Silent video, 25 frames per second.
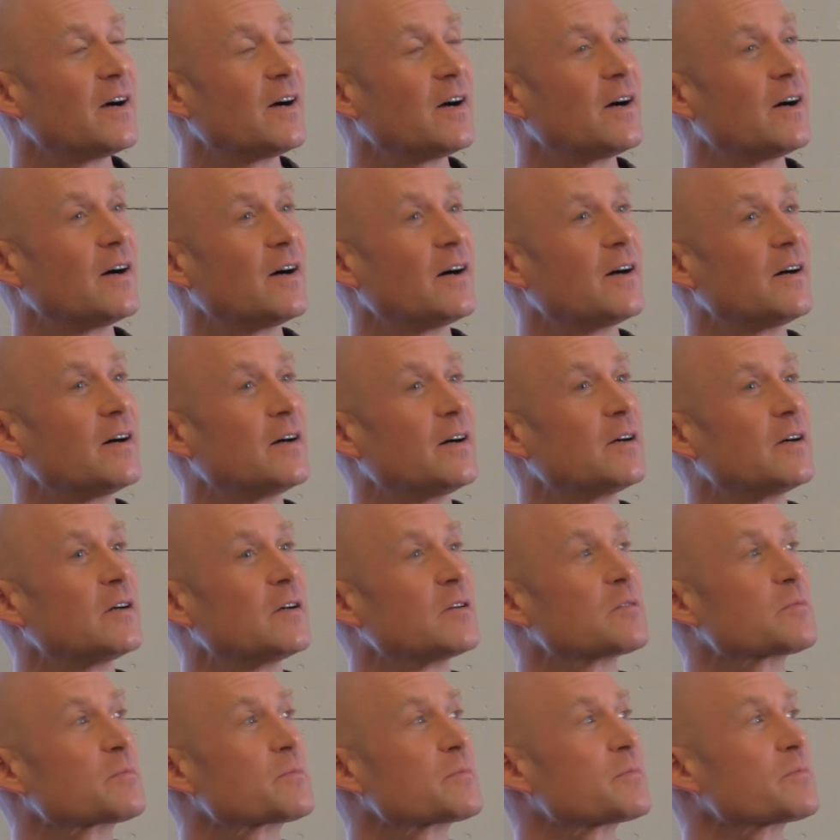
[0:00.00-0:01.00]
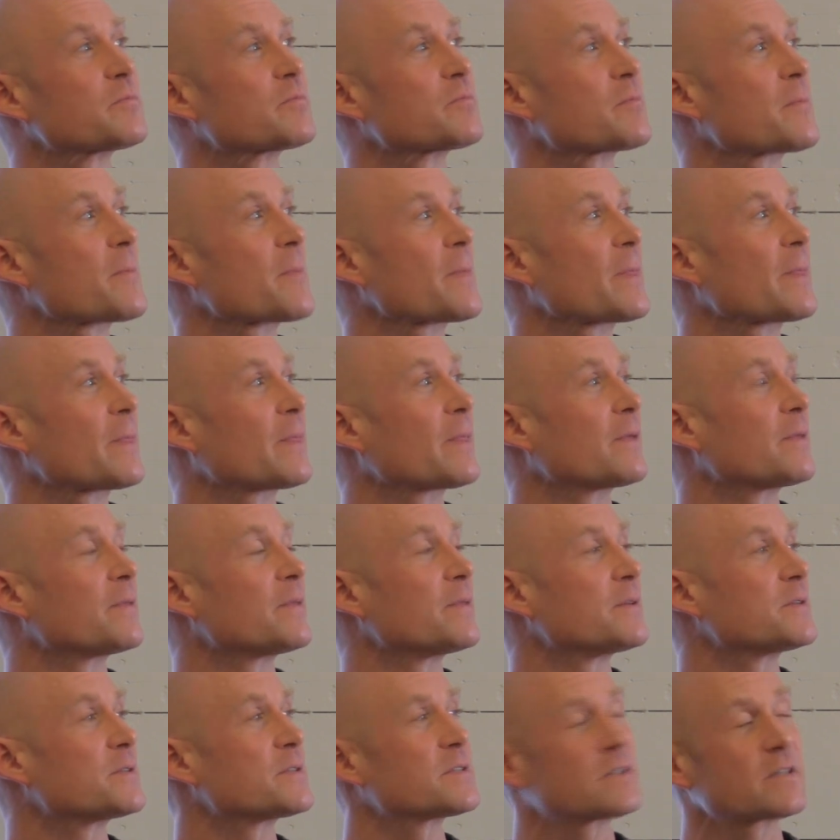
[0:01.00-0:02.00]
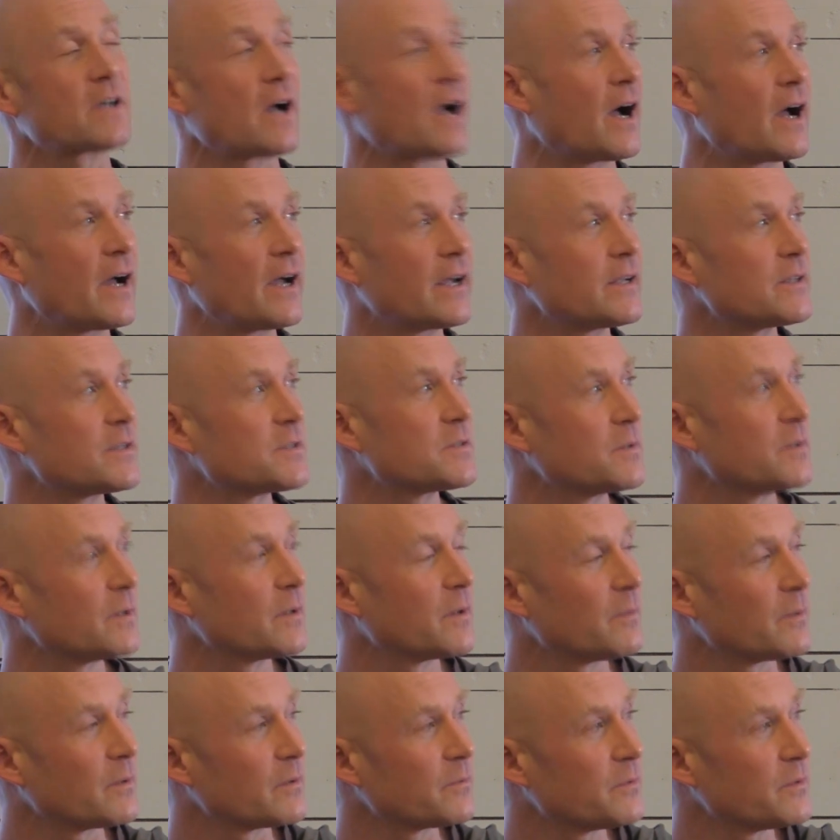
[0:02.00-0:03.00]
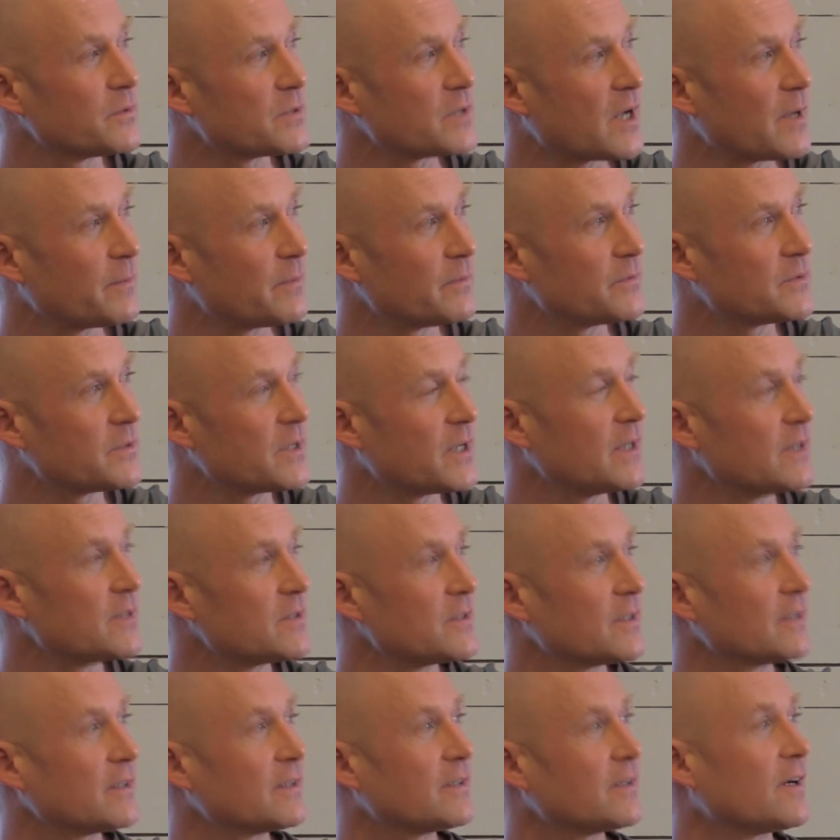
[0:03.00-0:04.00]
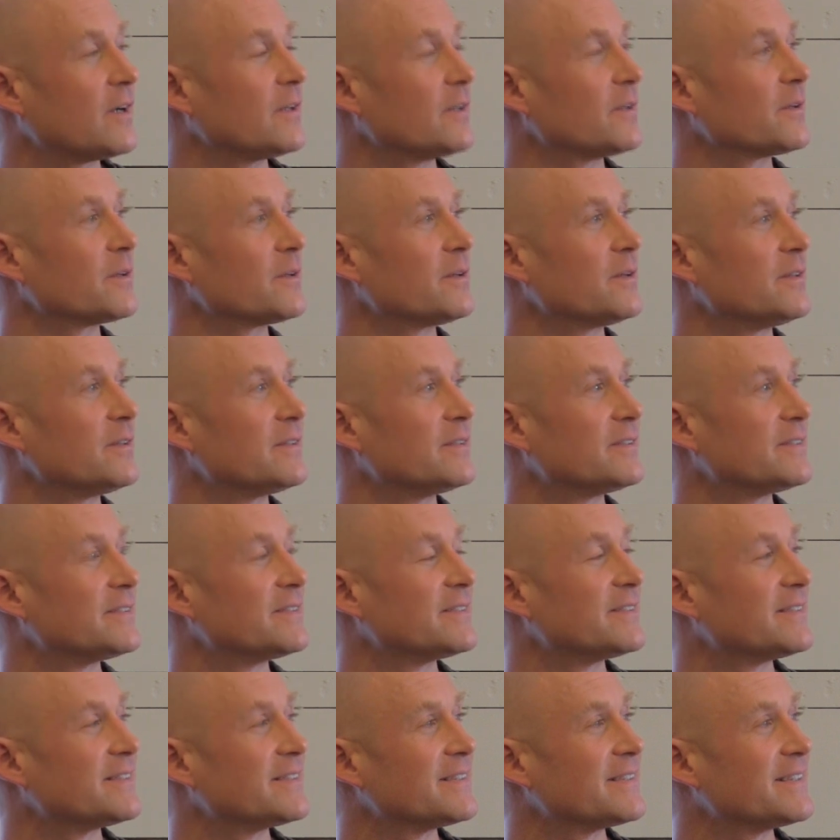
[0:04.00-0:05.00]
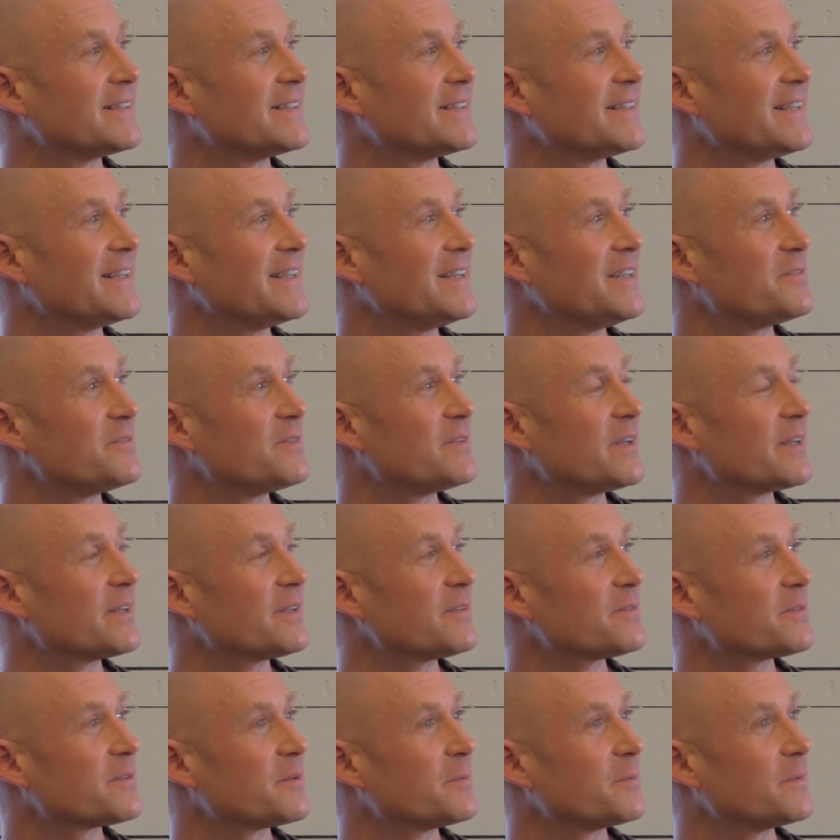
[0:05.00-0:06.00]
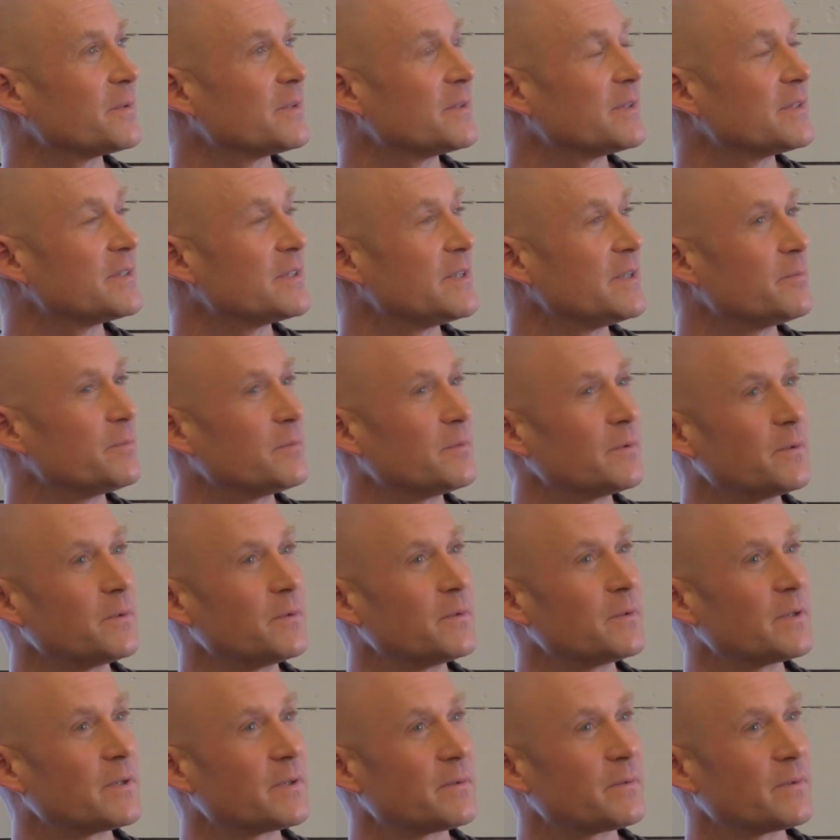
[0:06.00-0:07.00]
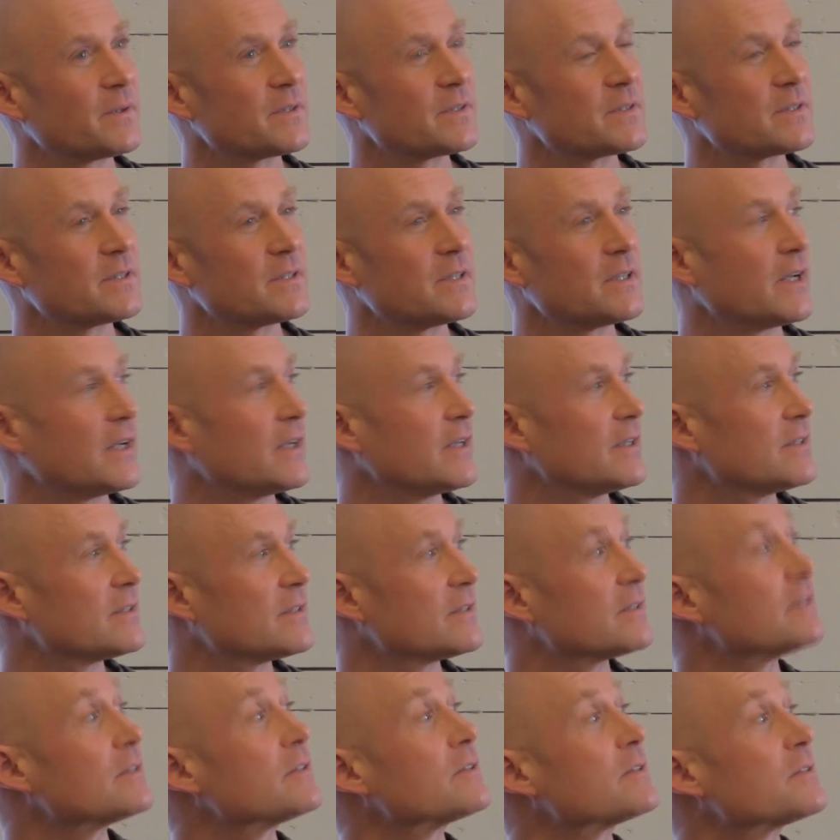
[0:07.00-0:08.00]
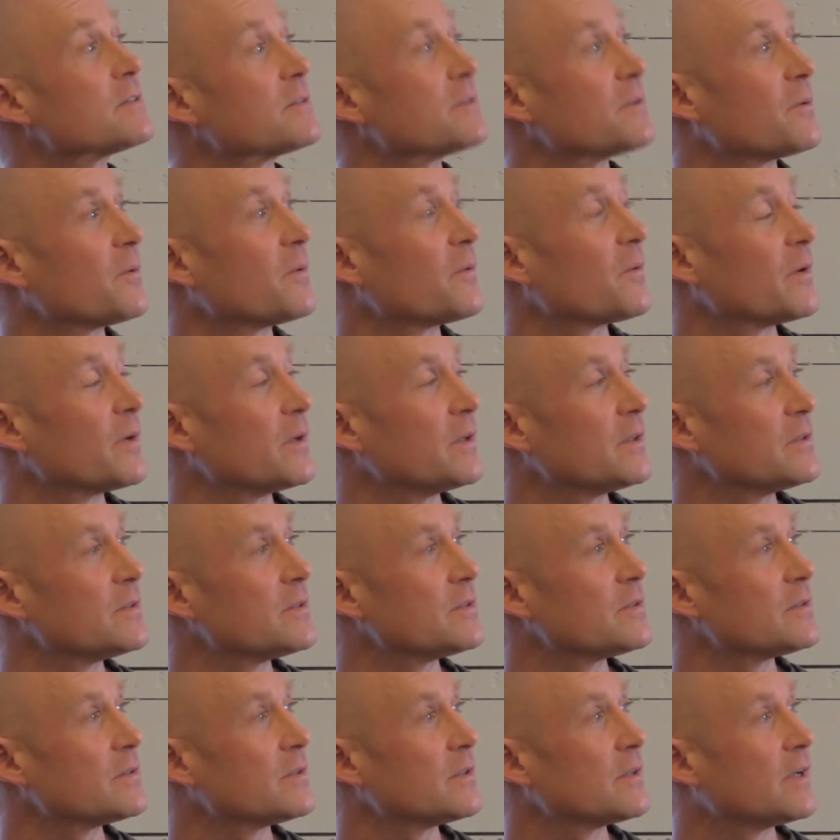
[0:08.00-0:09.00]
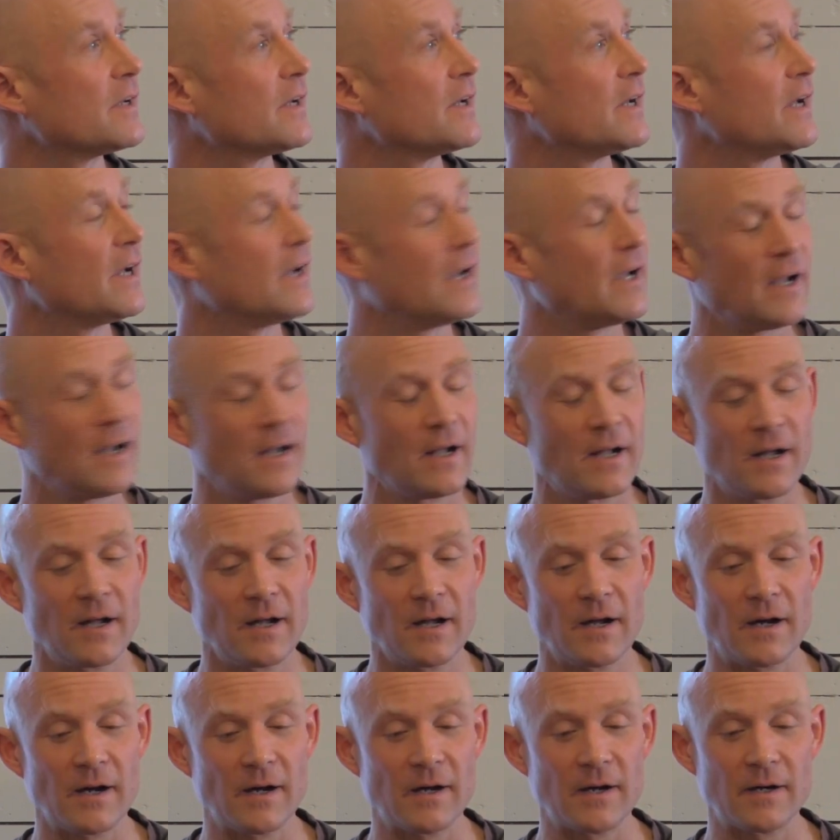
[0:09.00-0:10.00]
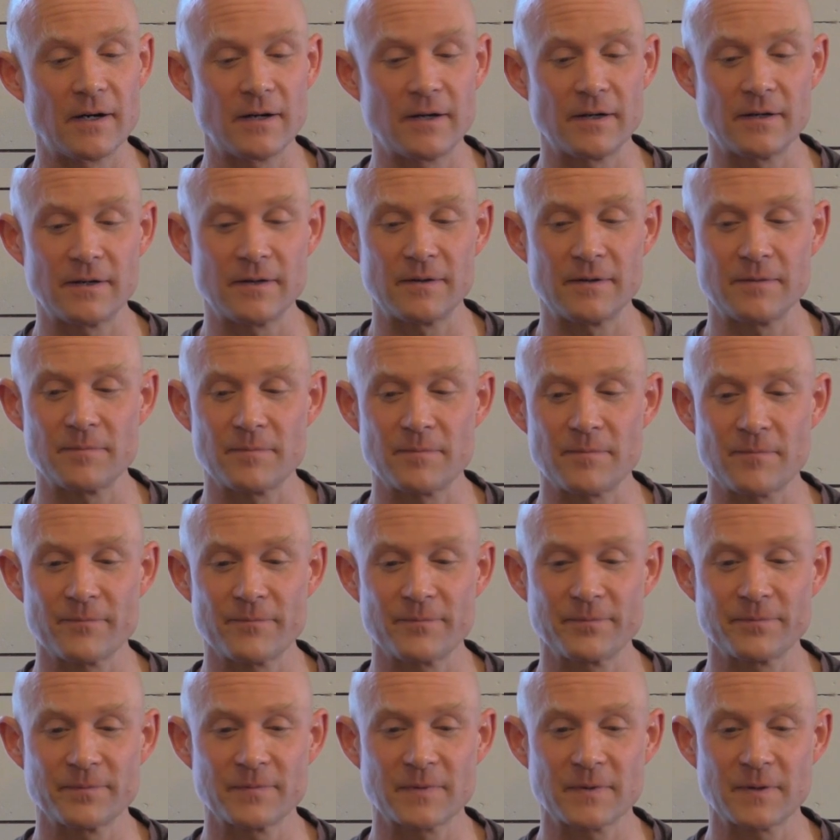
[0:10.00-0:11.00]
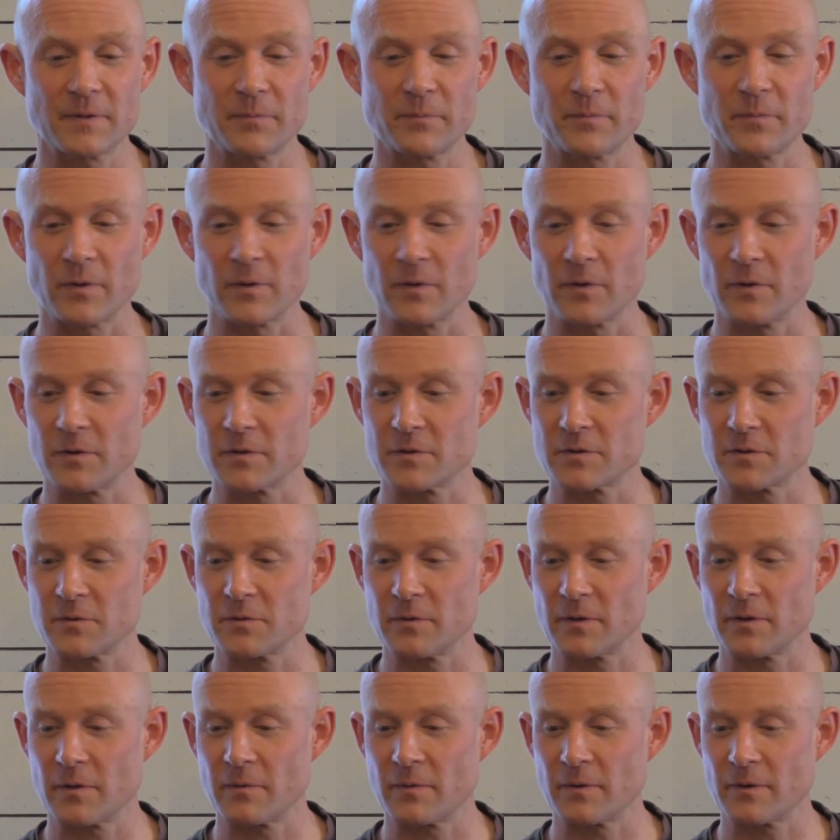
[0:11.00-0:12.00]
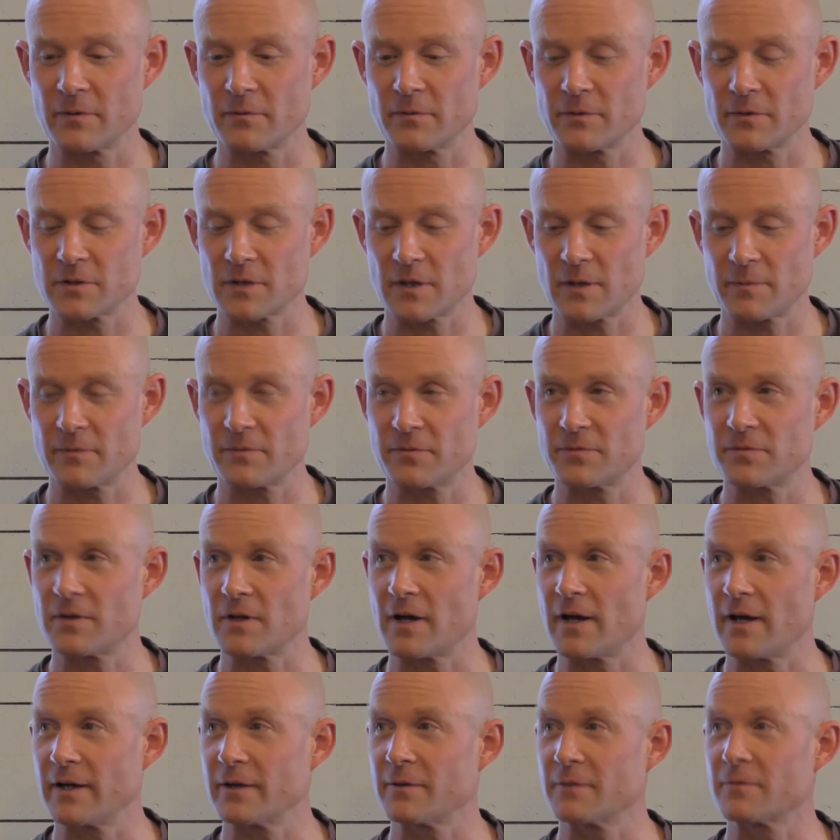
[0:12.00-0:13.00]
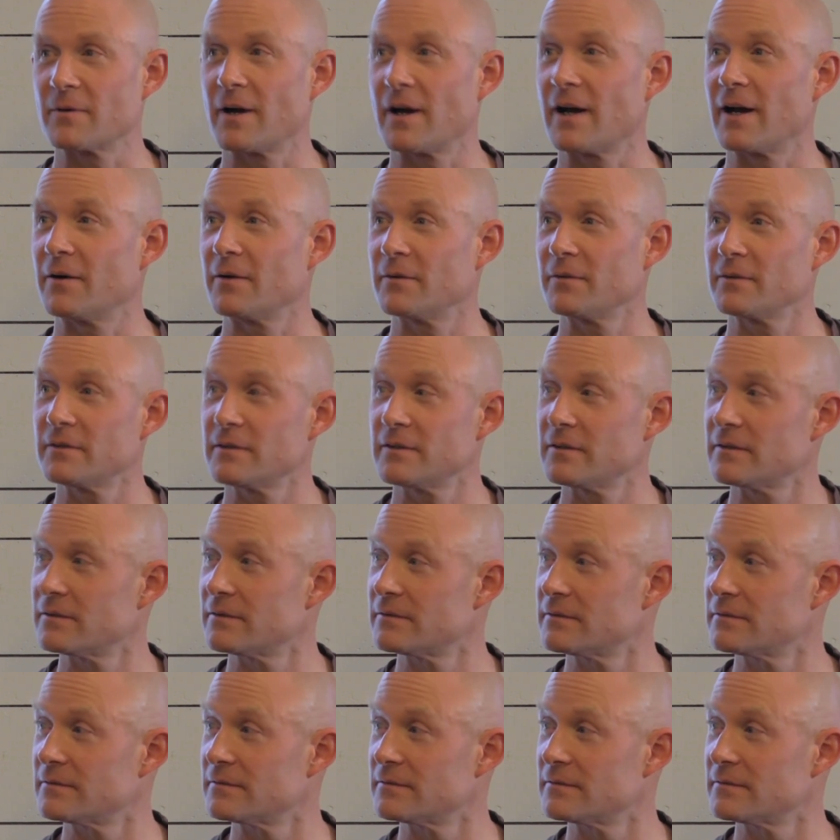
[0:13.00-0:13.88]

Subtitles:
The sky is doing a wonderful job of changing color in the evening from the deep blue that it was today to this orange. The birds are doing a wonderful job of flying around